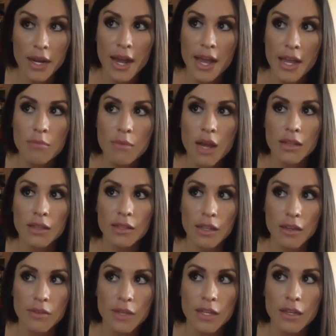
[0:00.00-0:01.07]
I am not
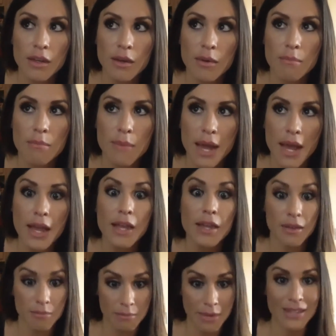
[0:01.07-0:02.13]
living my
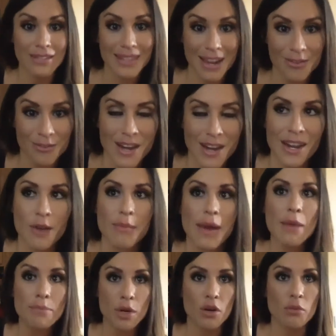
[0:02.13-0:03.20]
best life right now, my
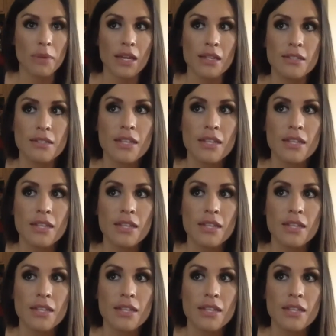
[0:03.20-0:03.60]
purpose.